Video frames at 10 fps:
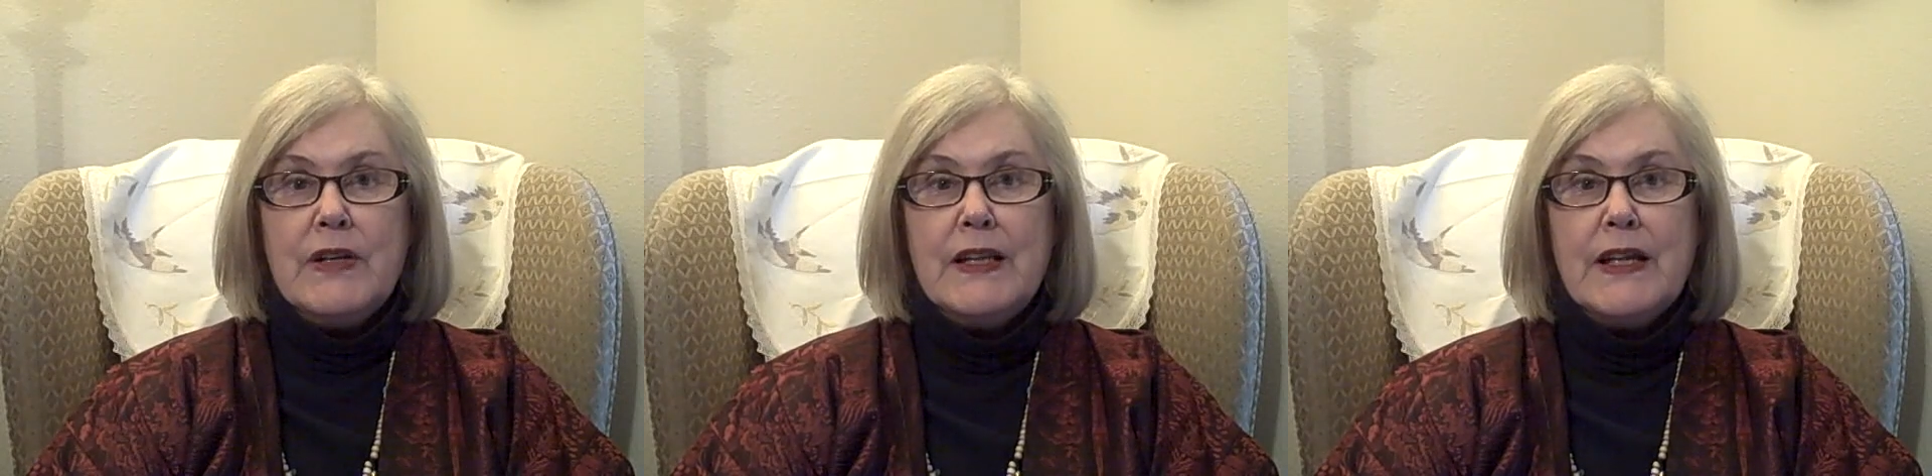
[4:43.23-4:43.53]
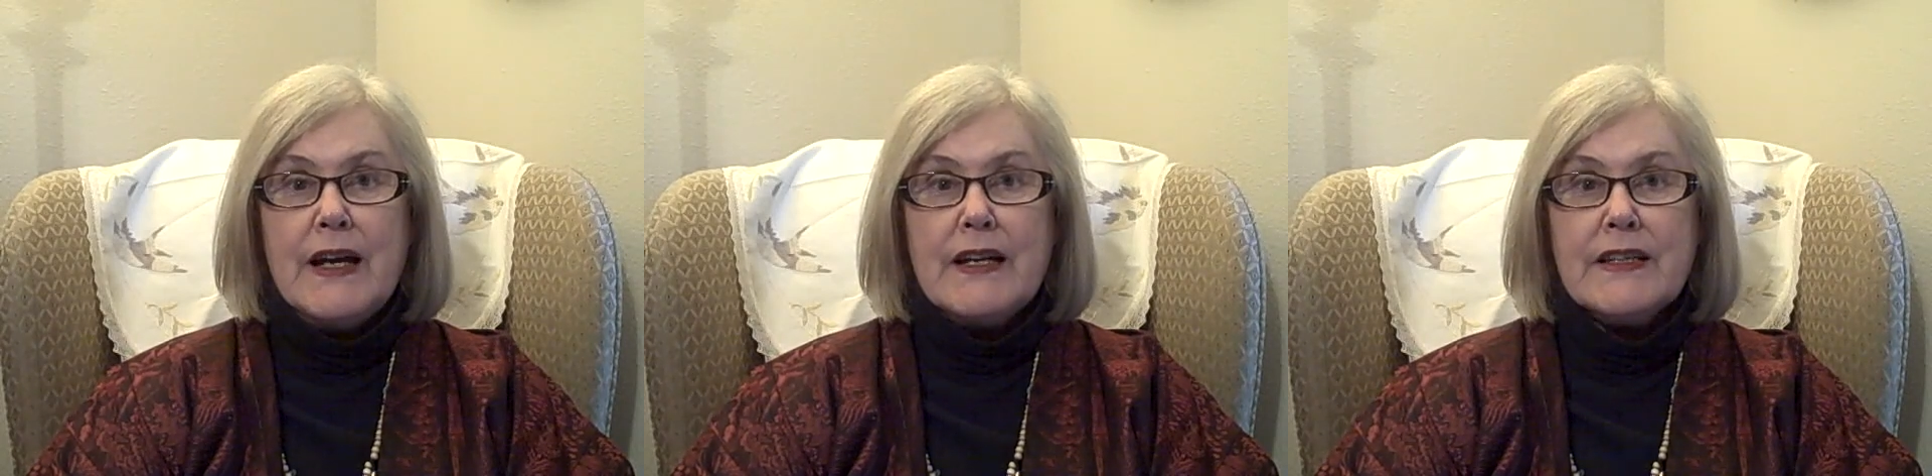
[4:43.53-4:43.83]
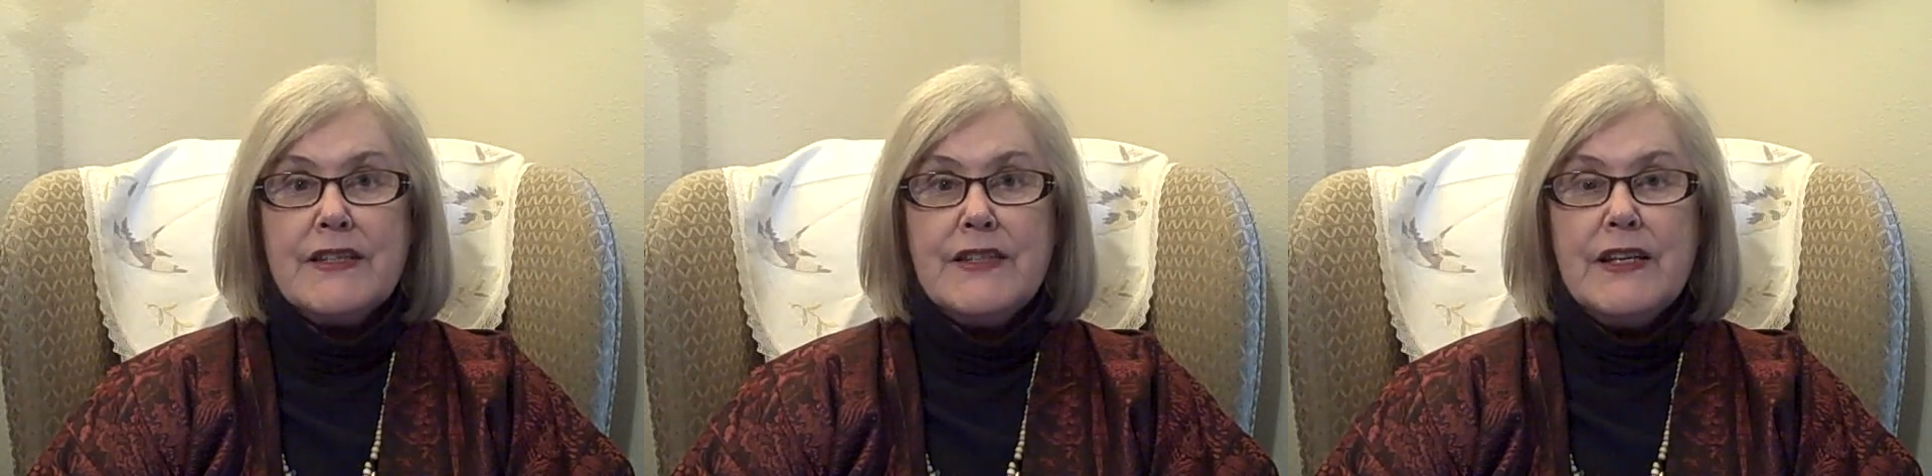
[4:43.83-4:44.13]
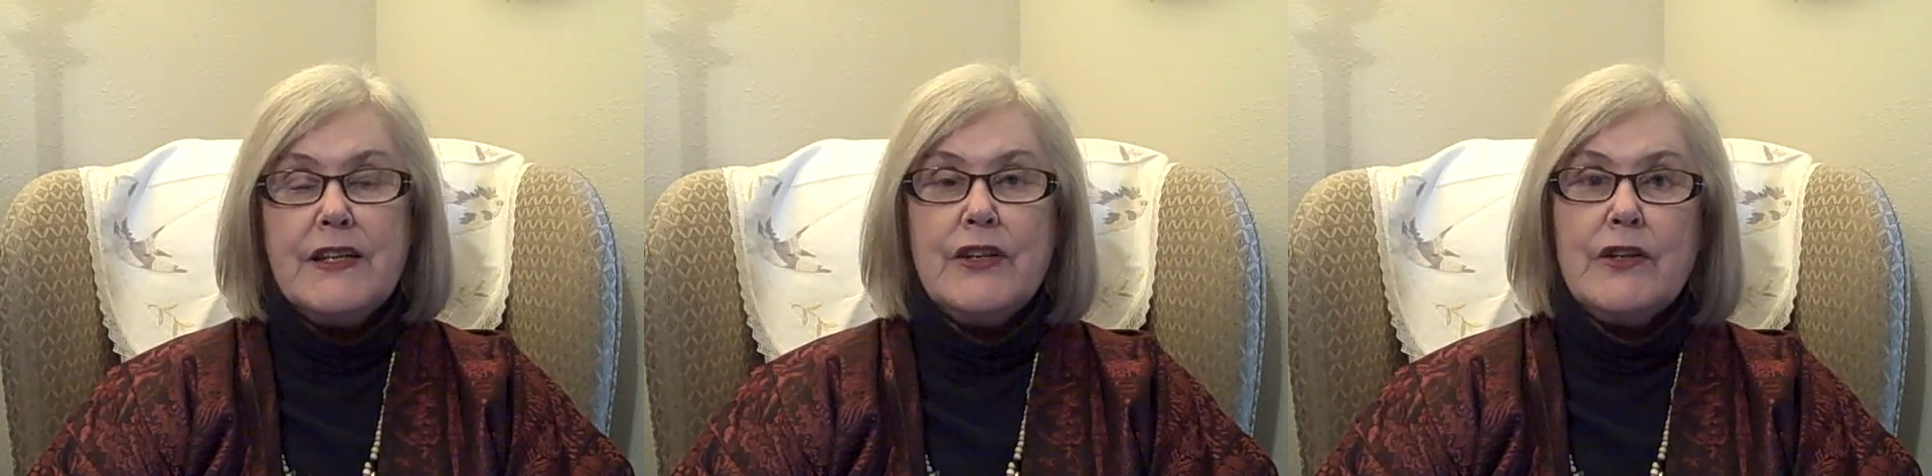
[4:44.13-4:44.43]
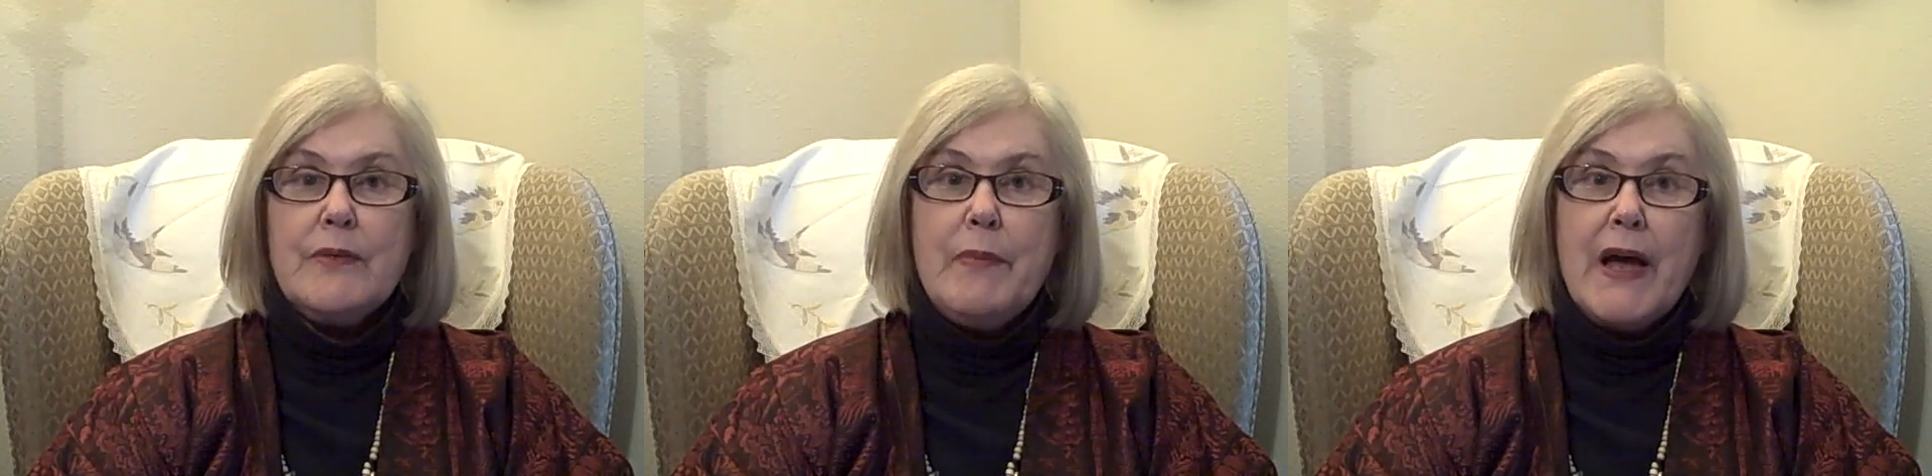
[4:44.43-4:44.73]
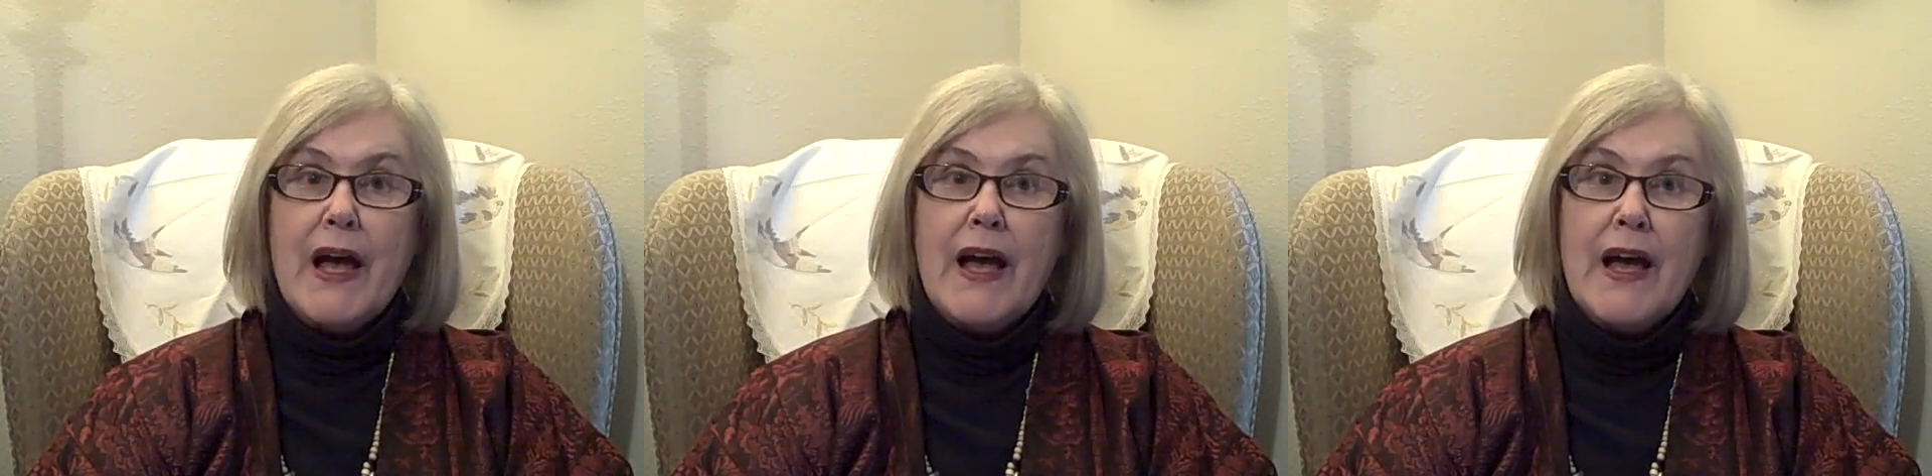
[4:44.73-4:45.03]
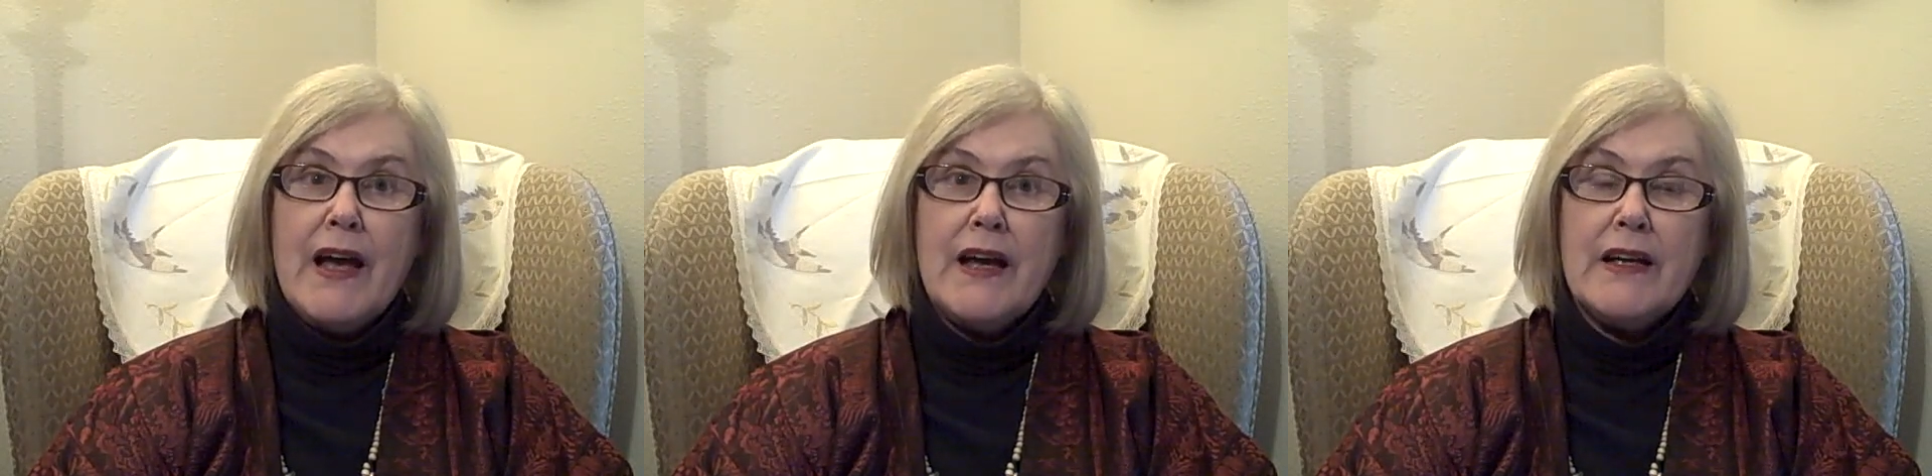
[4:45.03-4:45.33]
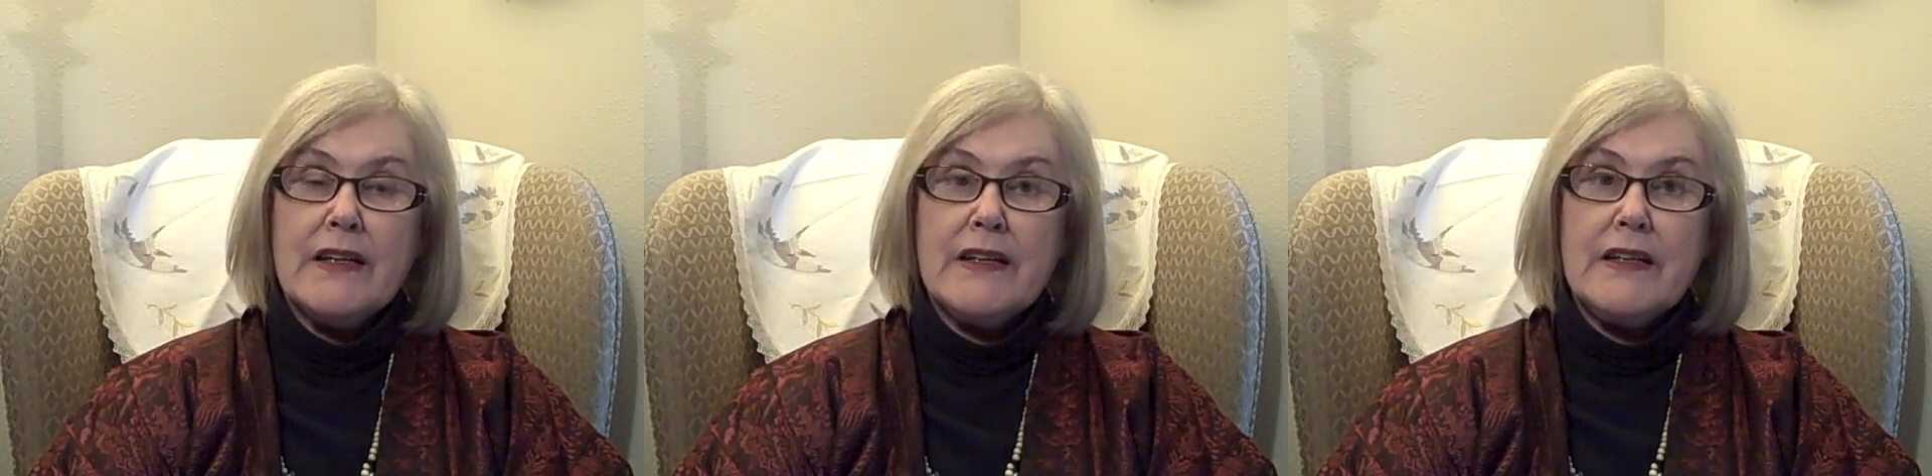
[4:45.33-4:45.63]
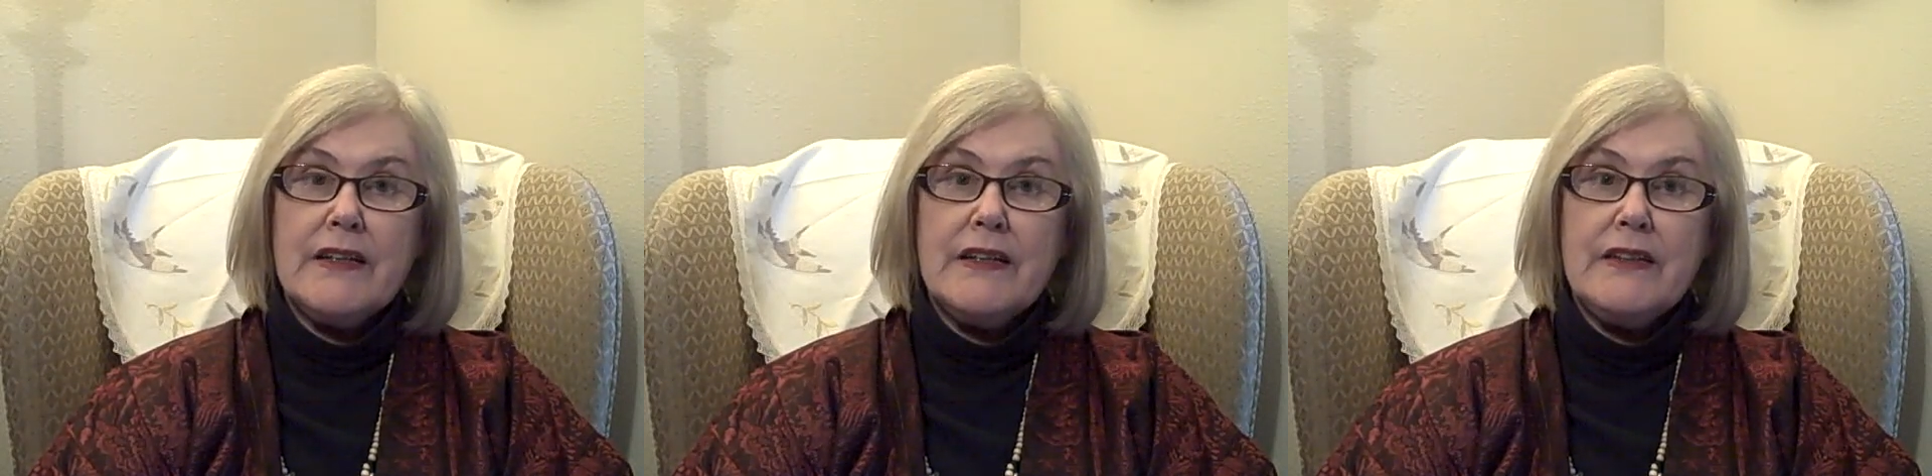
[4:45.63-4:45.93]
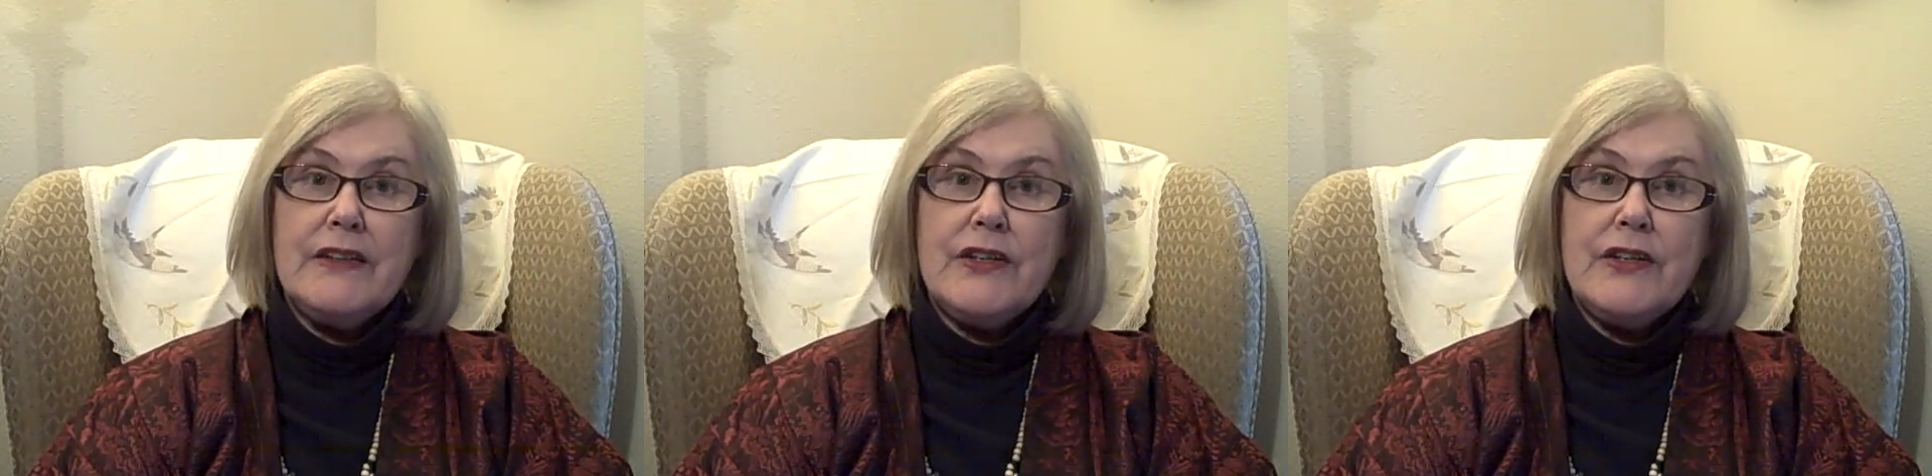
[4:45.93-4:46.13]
Relaxing your back,